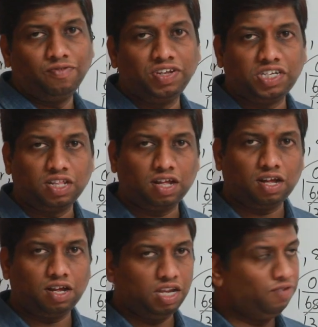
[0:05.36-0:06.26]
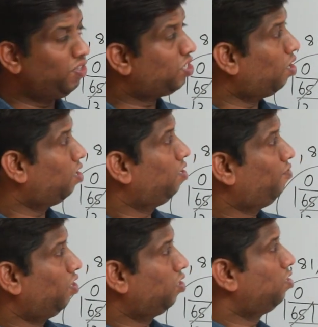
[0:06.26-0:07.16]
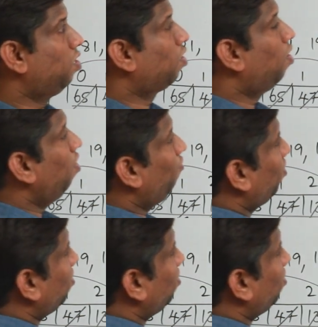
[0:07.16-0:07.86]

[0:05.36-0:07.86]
in which the in which order the functions are called.